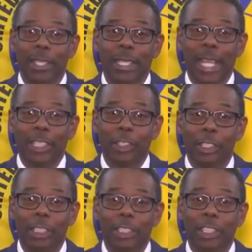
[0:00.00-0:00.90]

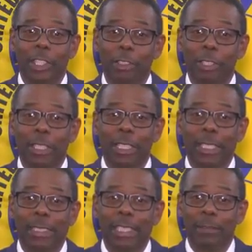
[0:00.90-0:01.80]
national security
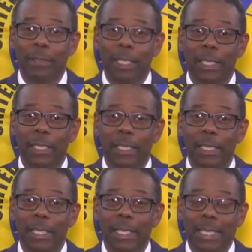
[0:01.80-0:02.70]
and safety,
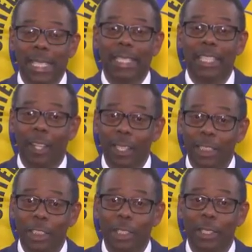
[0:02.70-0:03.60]

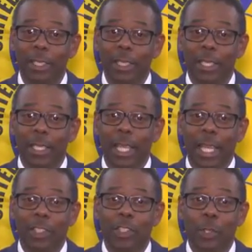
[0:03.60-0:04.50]
technology, and